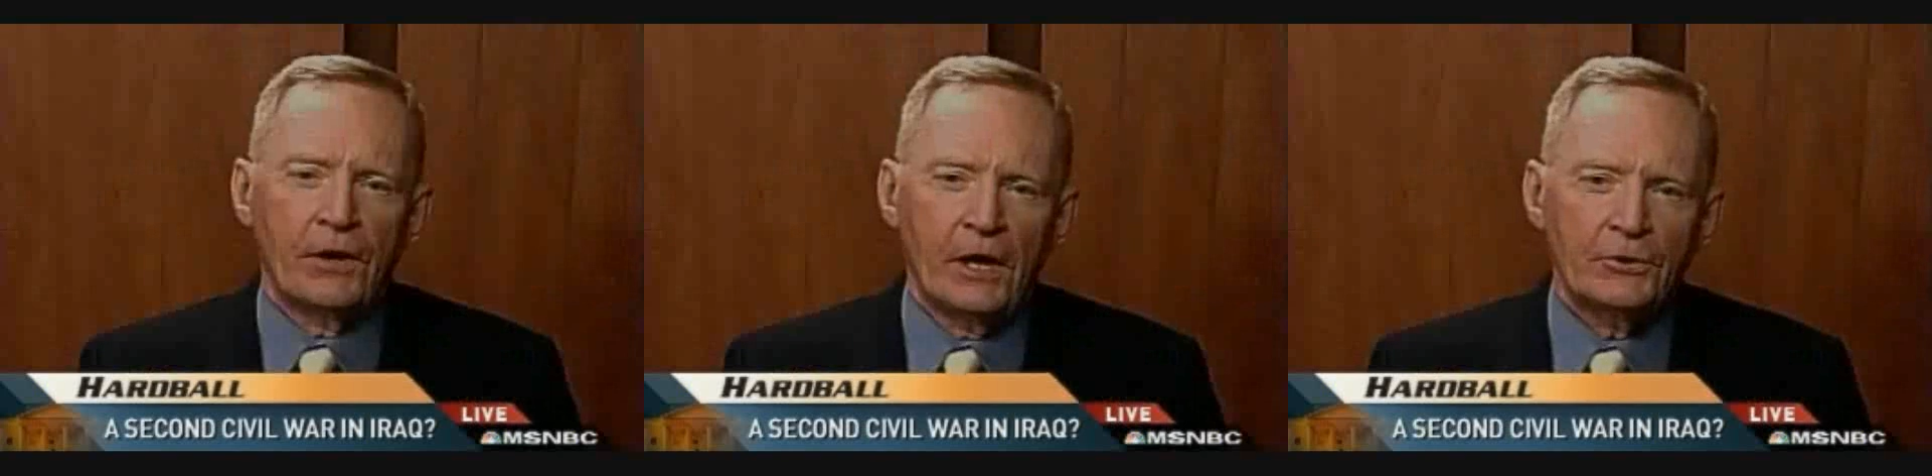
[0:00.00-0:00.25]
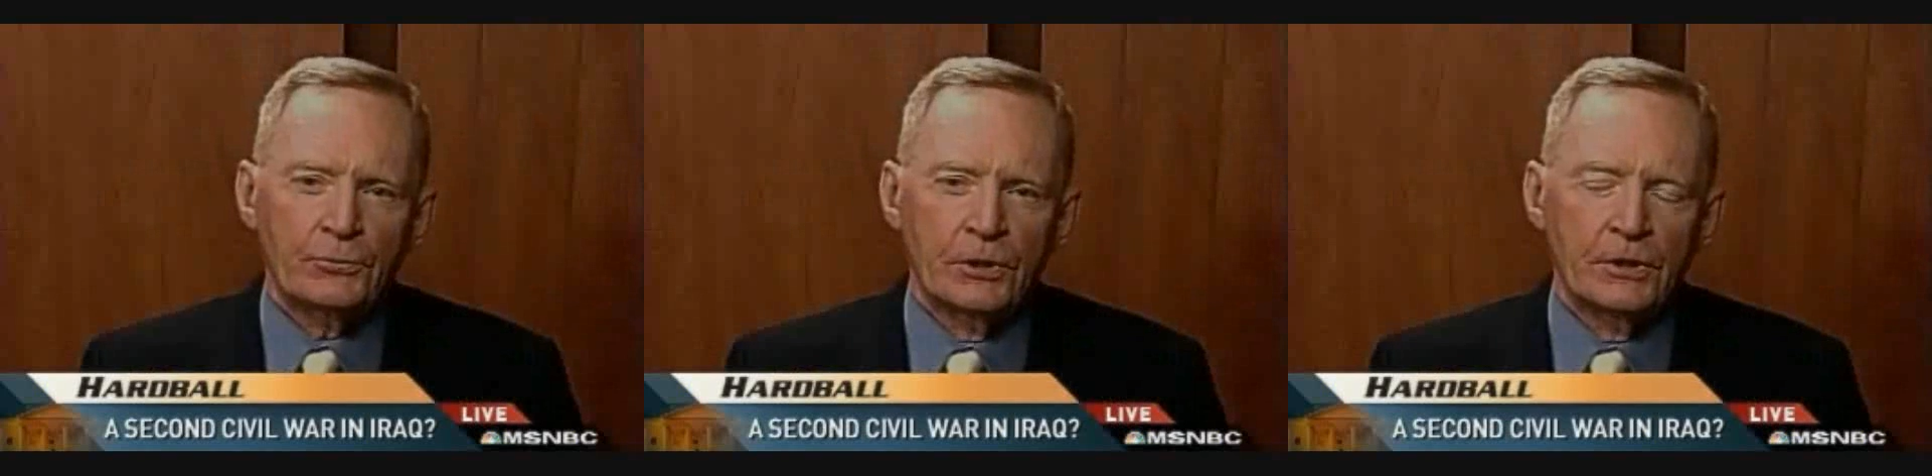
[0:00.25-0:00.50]
of
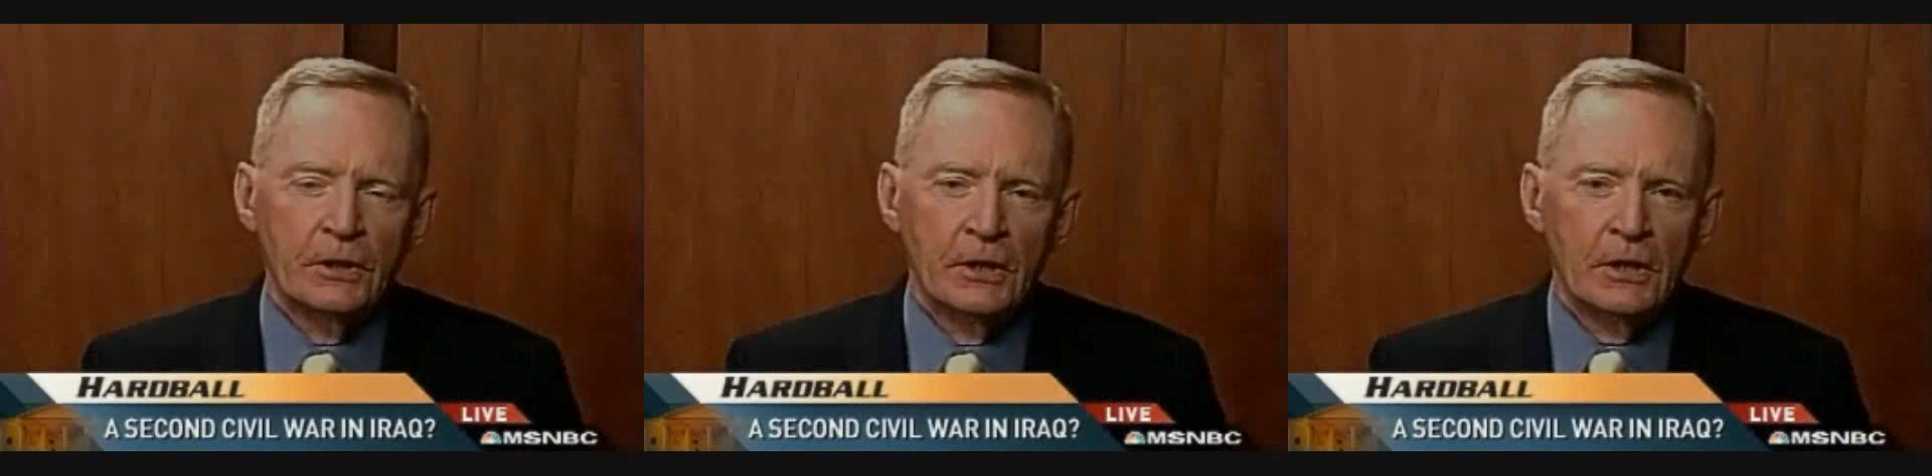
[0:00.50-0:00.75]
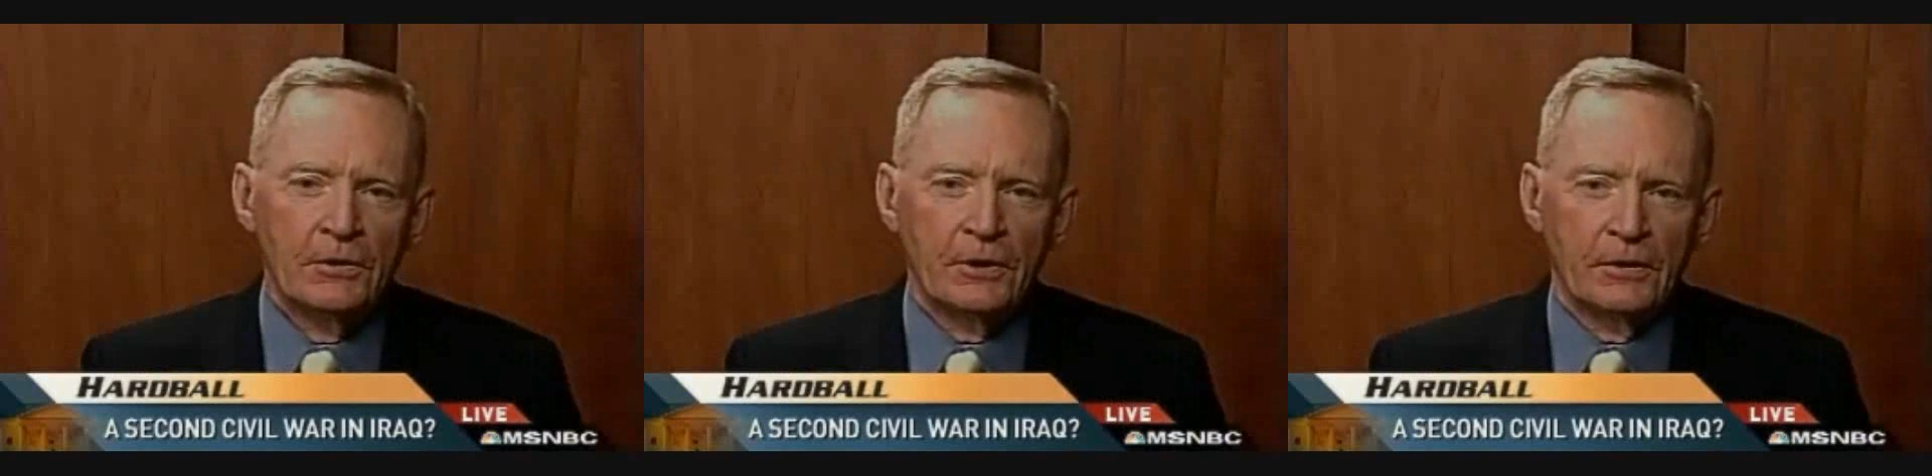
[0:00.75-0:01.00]
hatred
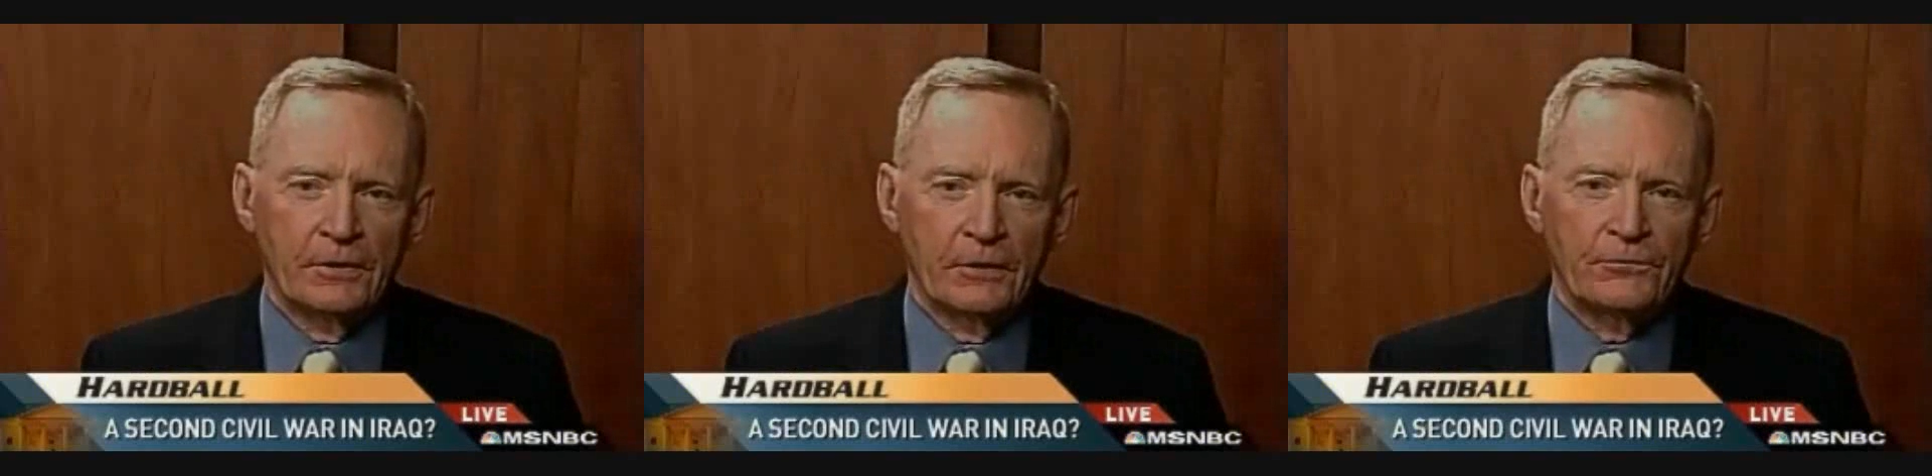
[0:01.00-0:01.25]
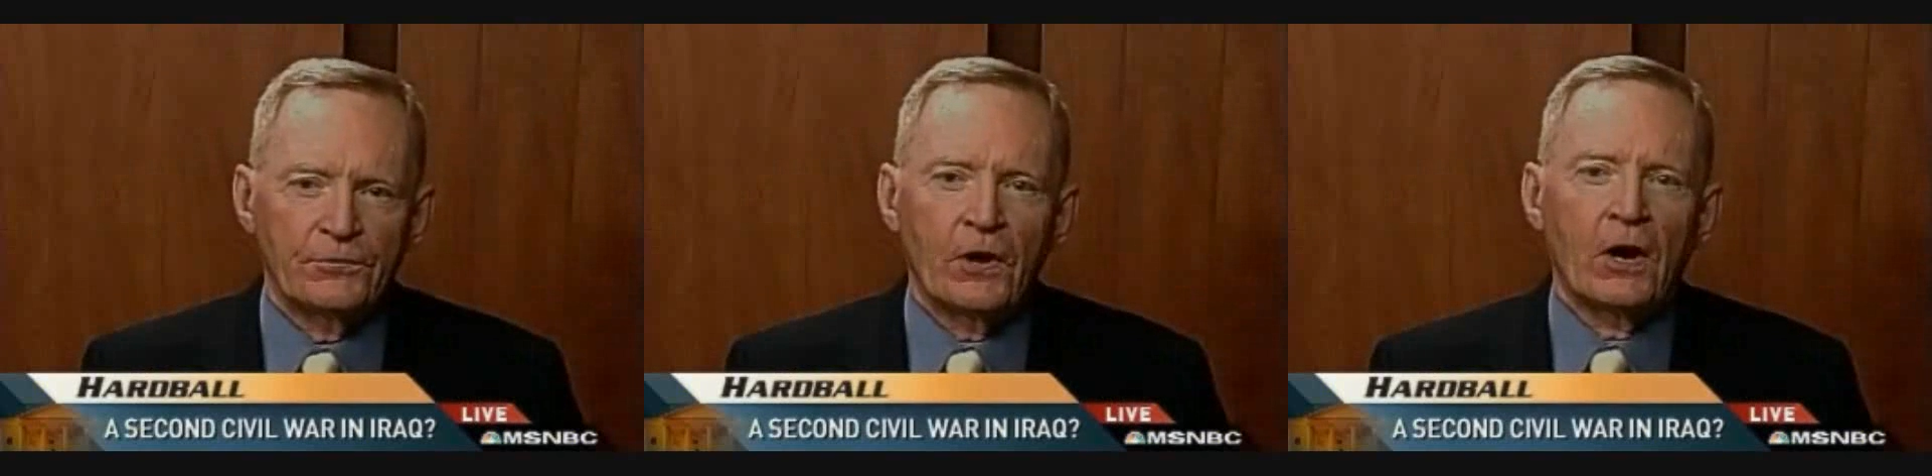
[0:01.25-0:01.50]

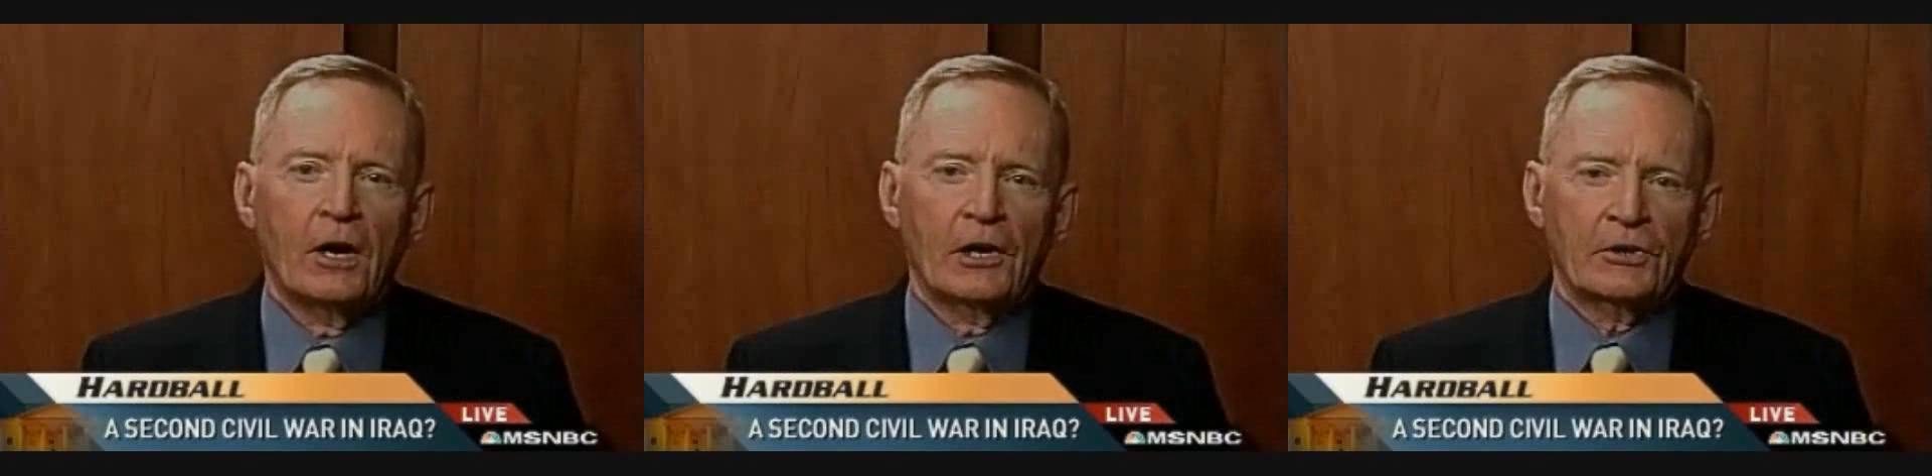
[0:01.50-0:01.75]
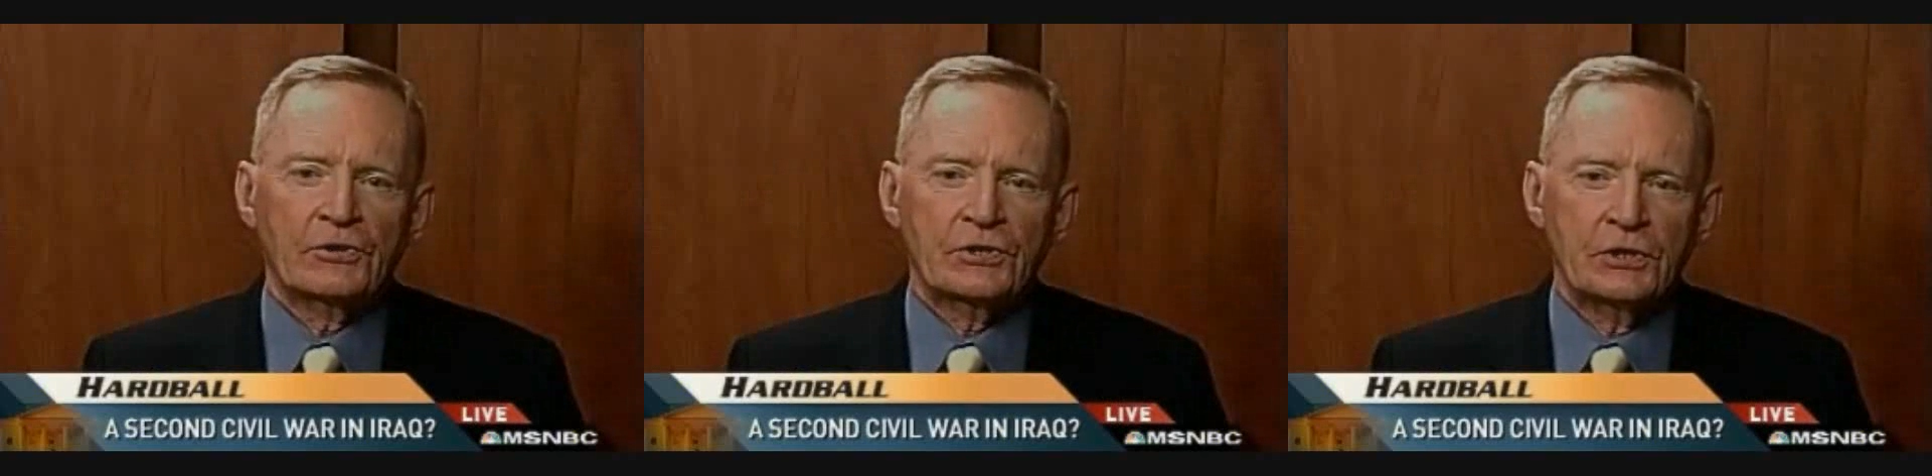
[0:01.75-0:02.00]
that
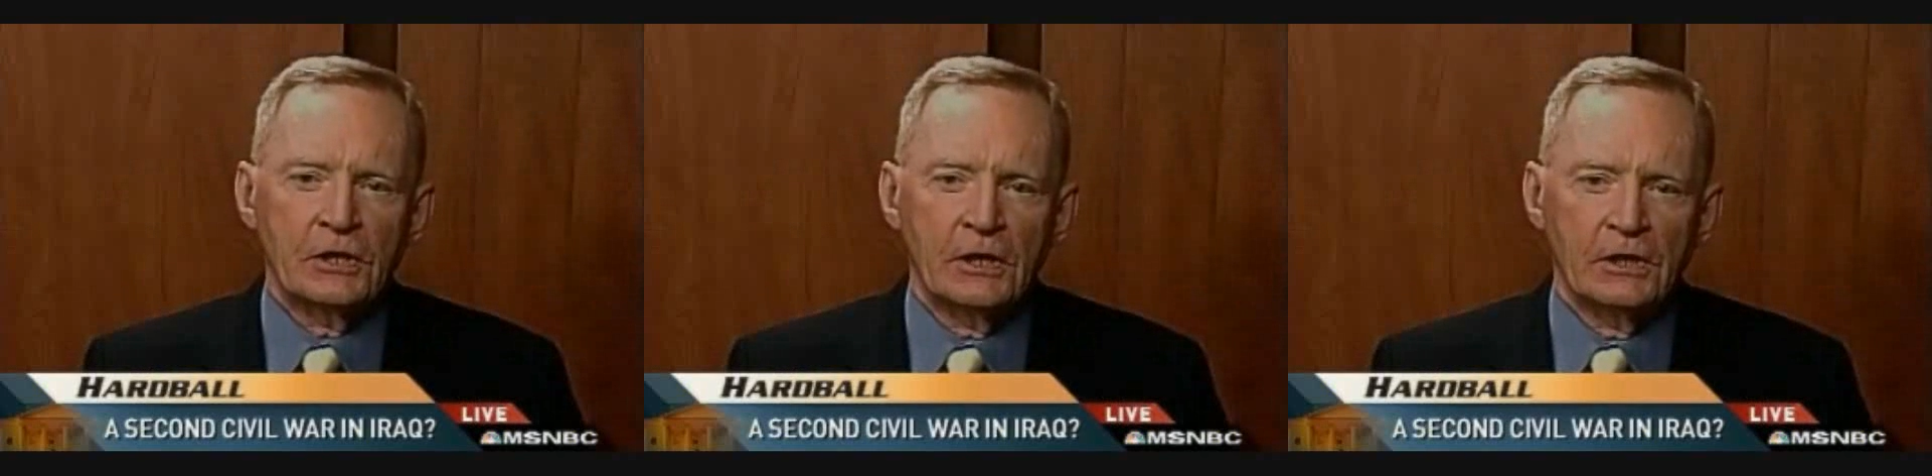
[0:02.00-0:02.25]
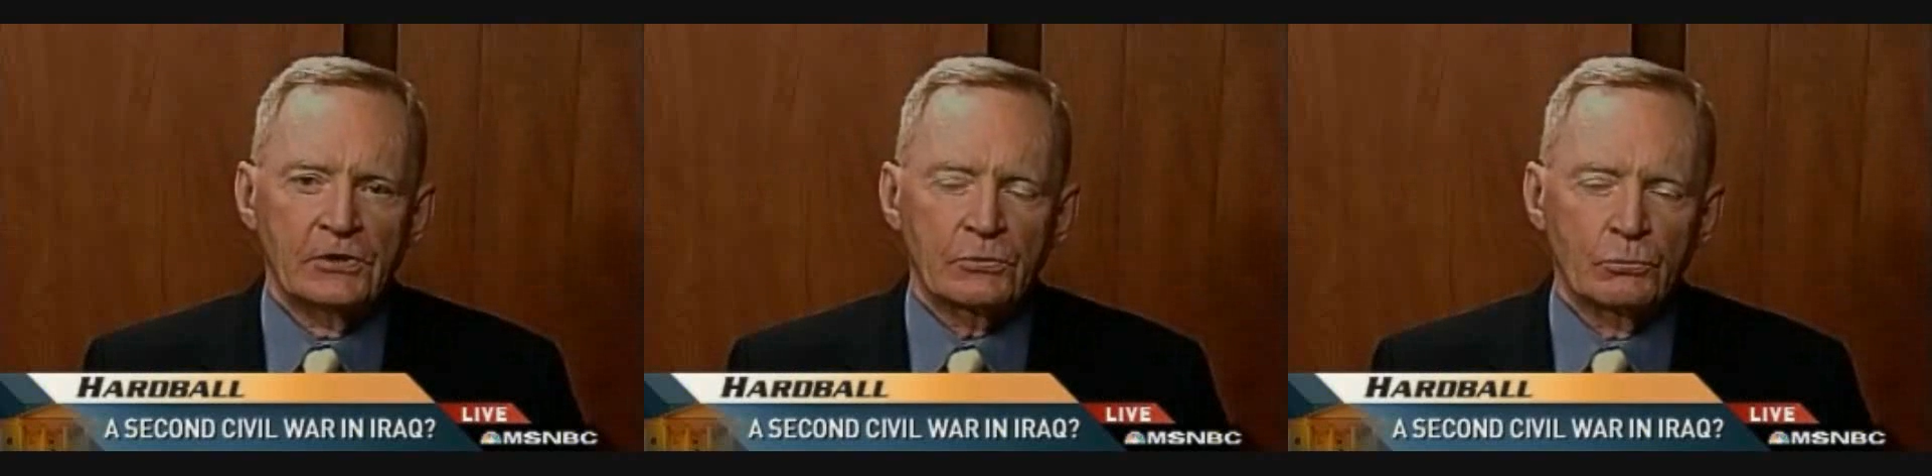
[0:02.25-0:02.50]
far
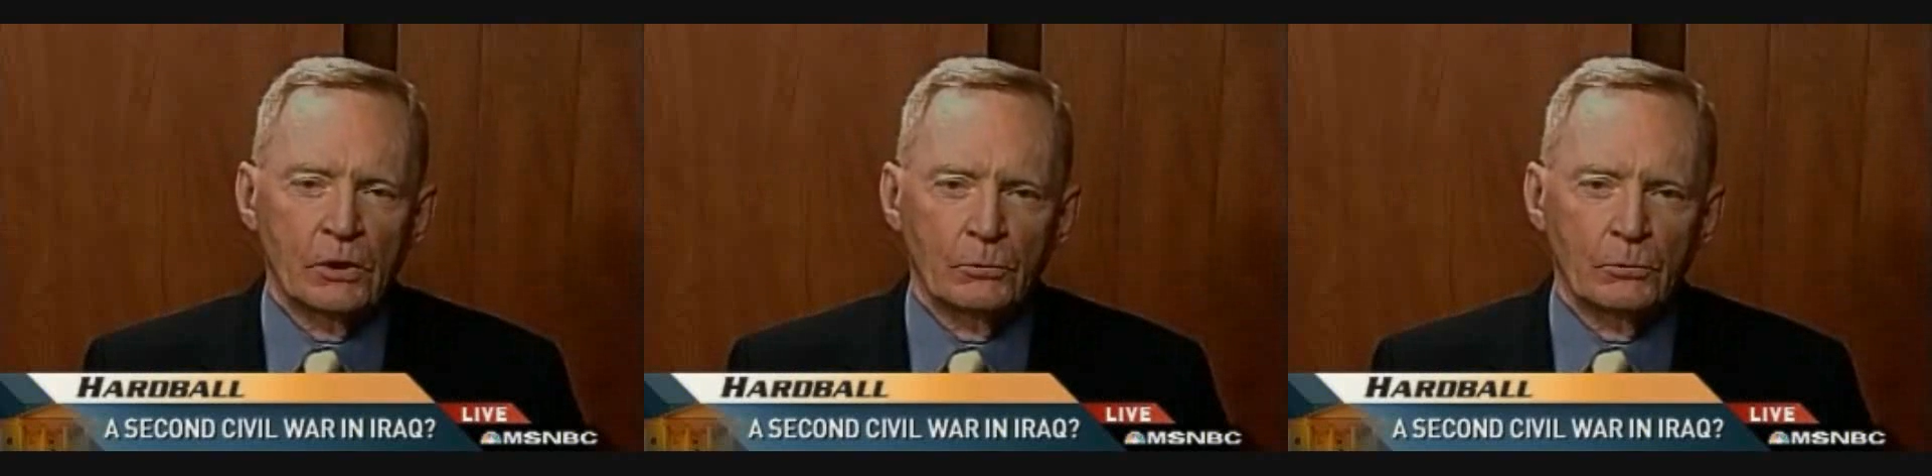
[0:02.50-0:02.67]
exceeds